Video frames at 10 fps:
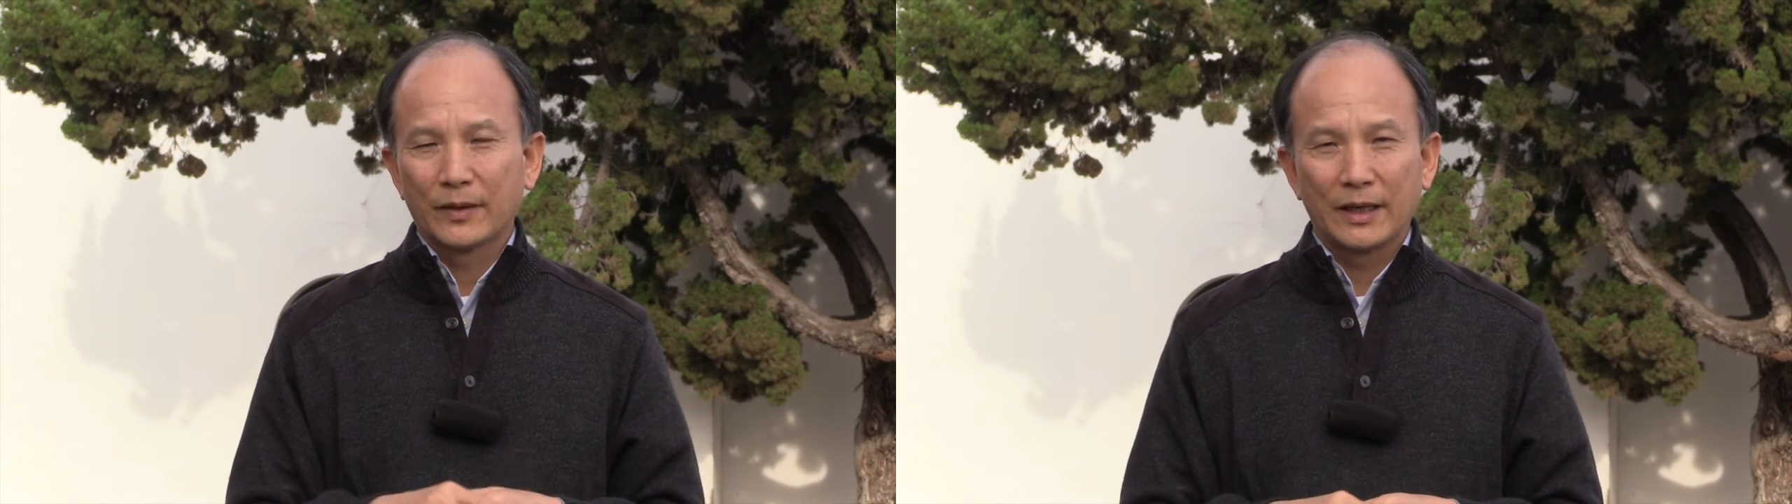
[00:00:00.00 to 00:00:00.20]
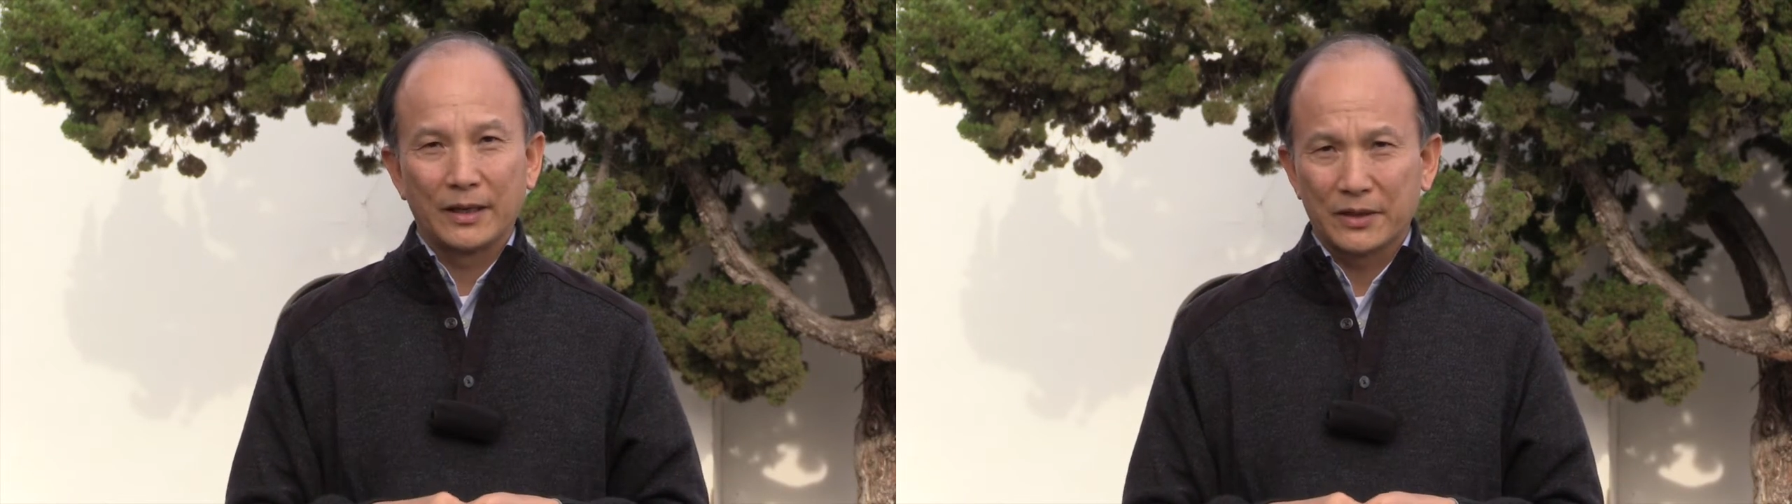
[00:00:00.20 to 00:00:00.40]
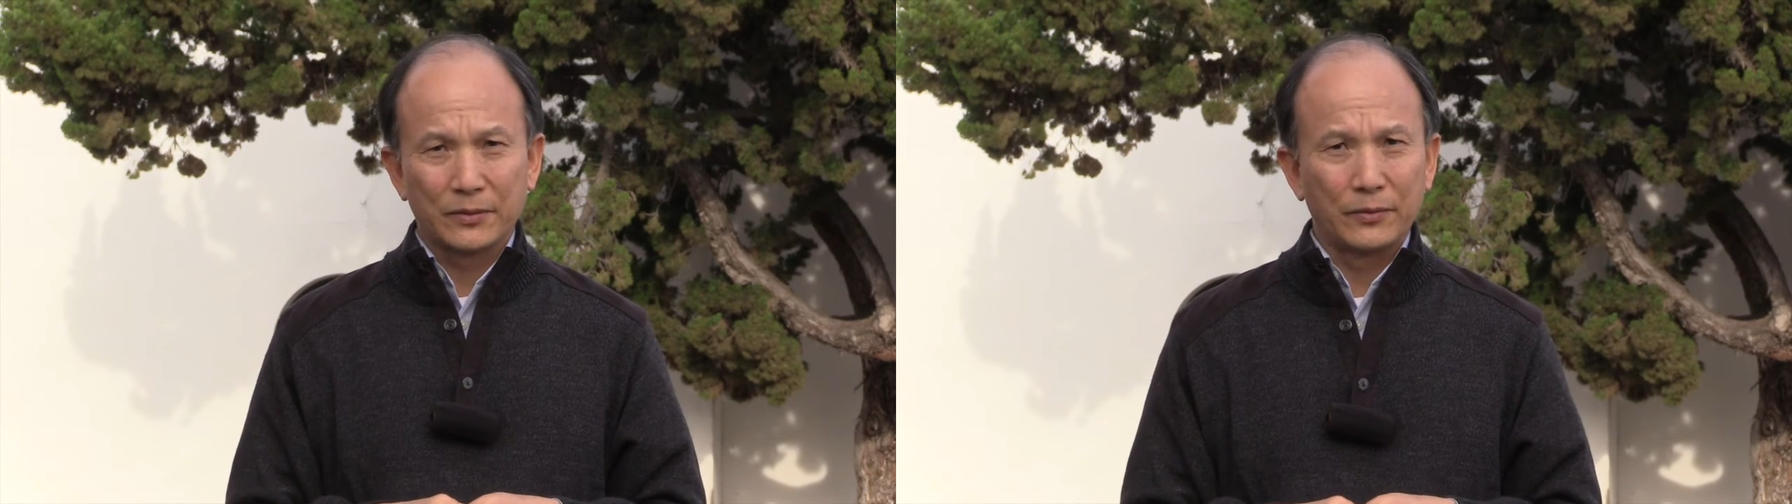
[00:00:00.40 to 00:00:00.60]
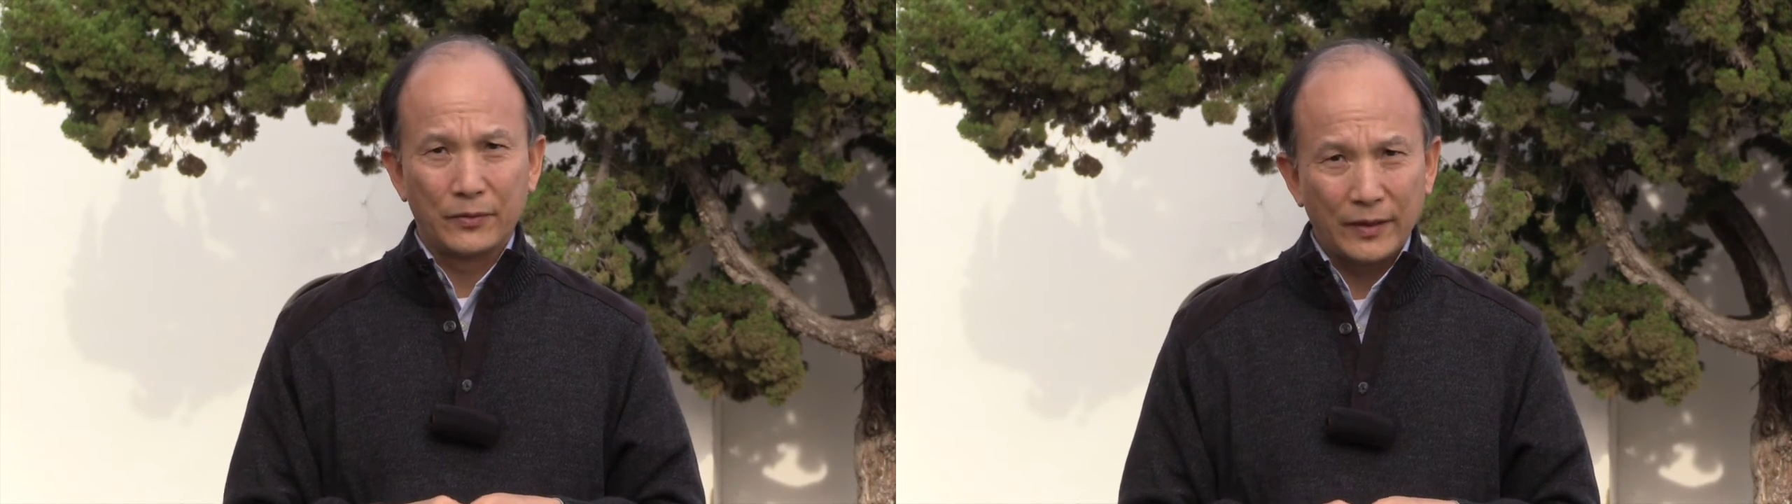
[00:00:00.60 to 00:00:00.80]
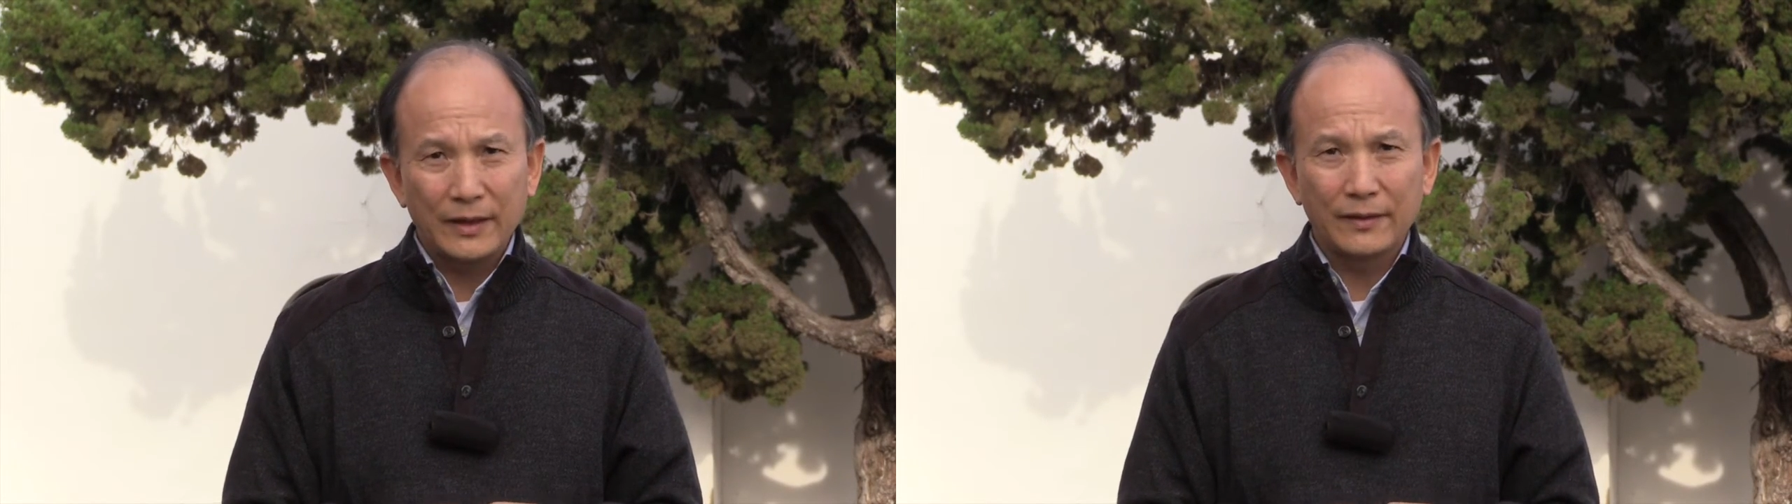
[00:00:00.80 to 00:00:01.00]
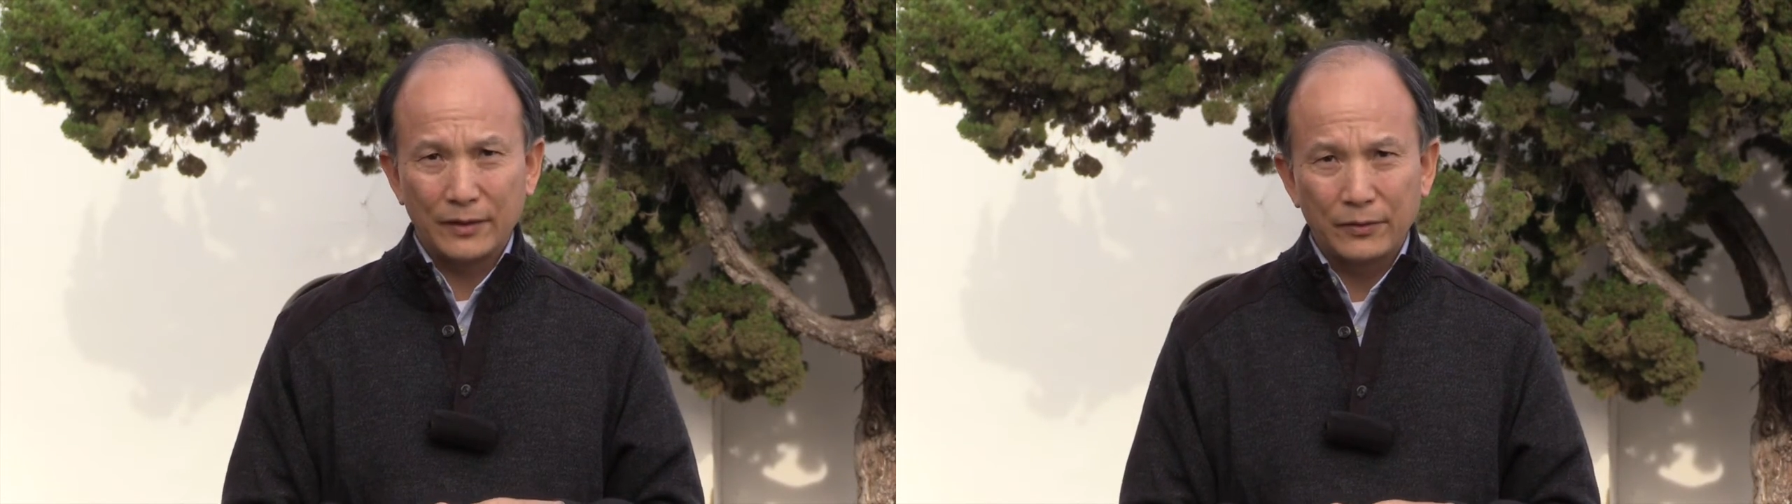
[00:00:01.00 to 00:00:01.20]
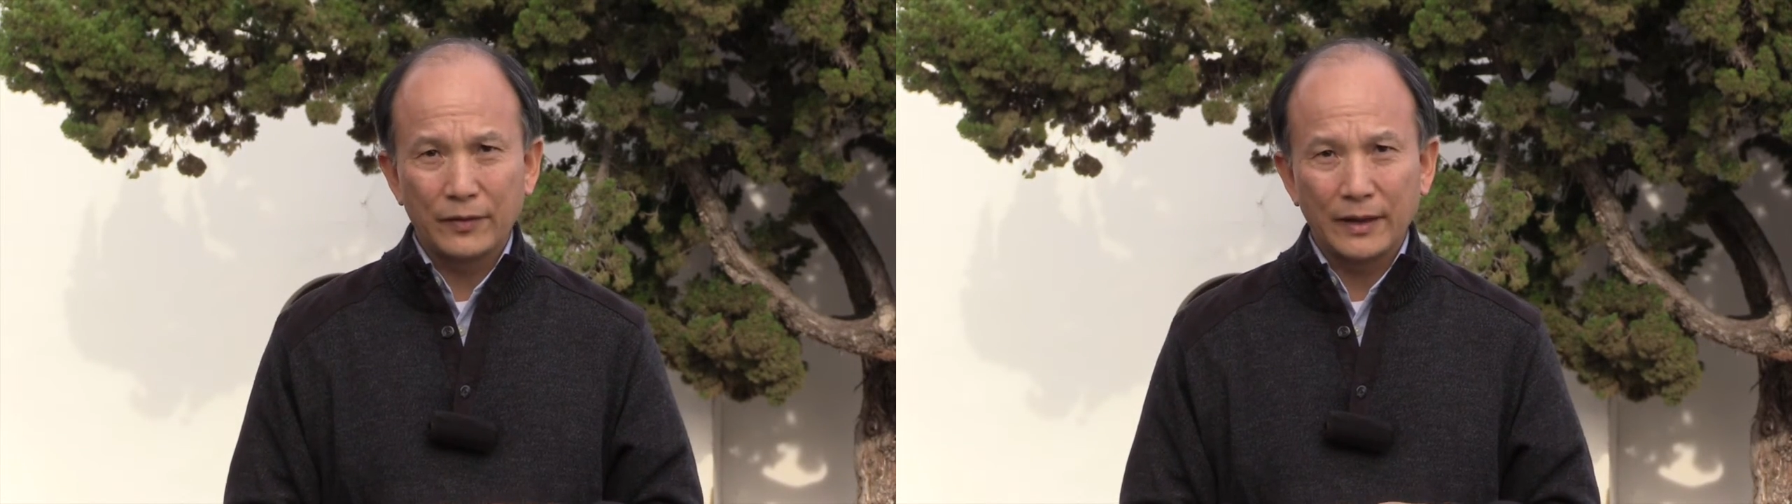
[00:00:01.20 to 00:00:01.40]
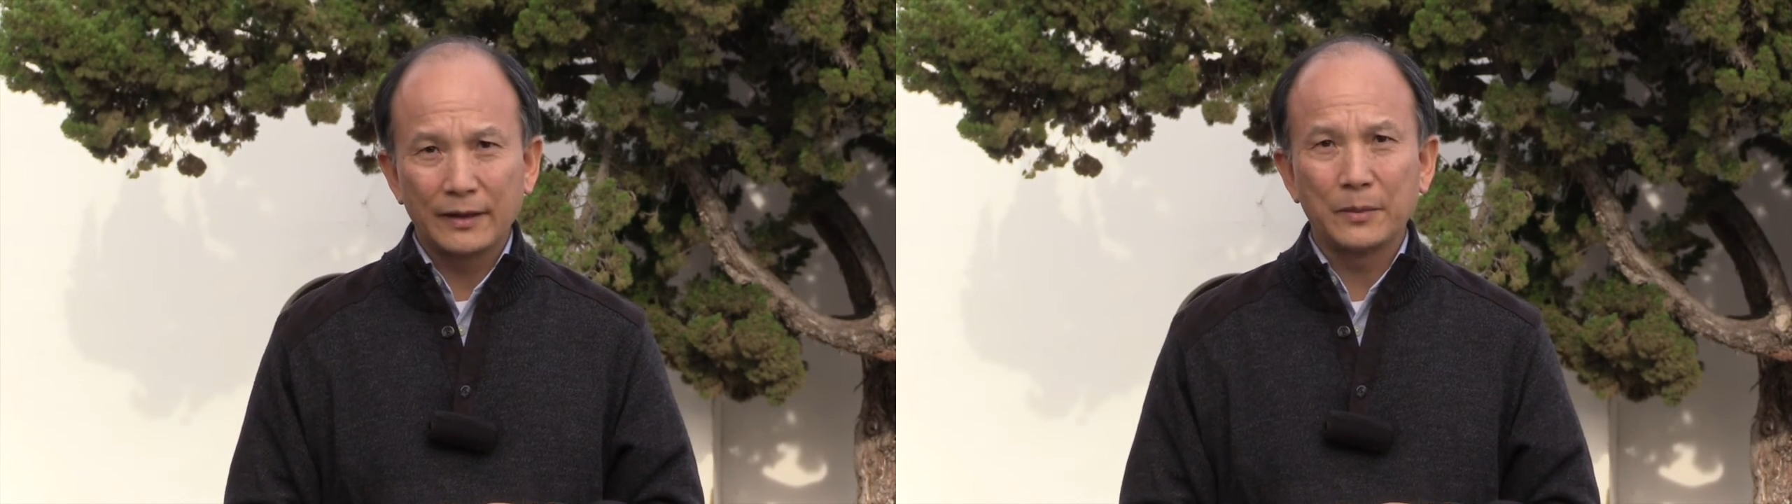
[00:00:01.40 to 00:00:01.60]
It is very,
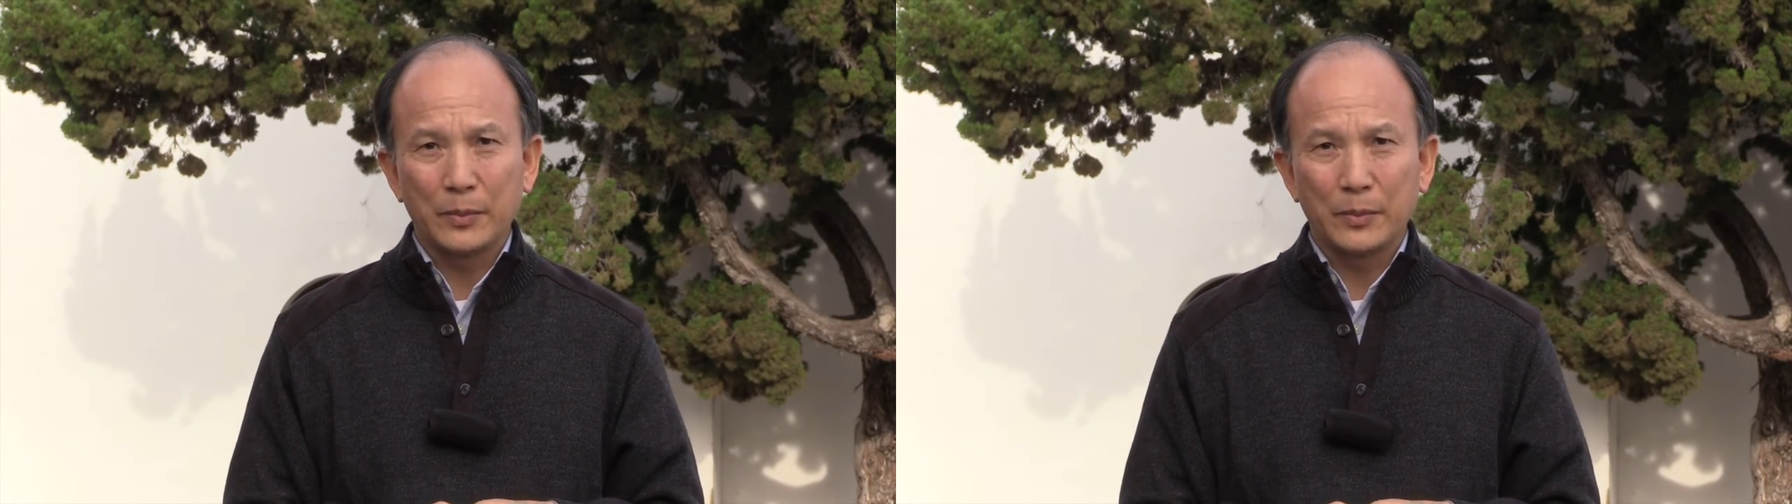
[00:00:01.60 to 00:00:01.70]
very